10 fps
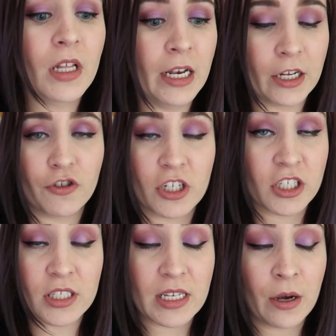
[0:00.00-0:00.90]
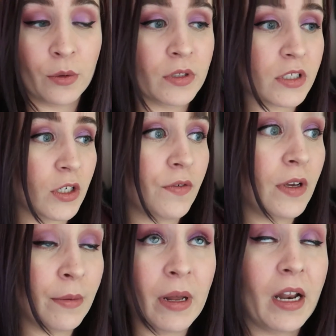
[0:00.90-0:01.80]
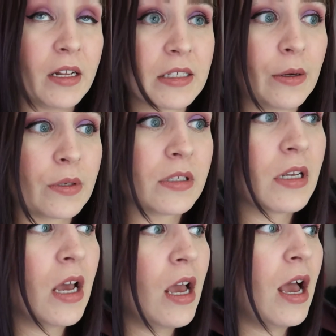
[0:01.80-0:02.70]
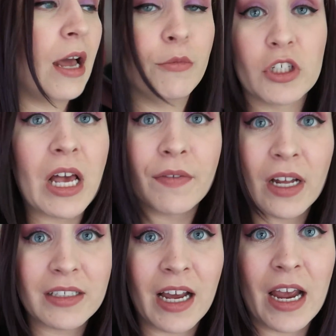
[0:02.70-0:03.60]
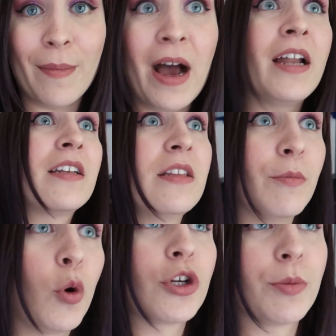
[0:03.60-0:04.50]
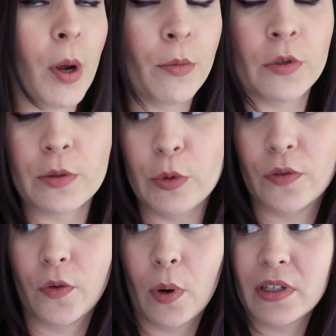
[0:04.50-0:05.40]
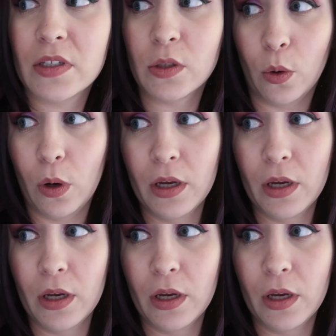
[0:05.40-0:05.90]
electricians out and stuff at my nana's house. And we just haven't had time, and the mortgage appointment was moved forward. So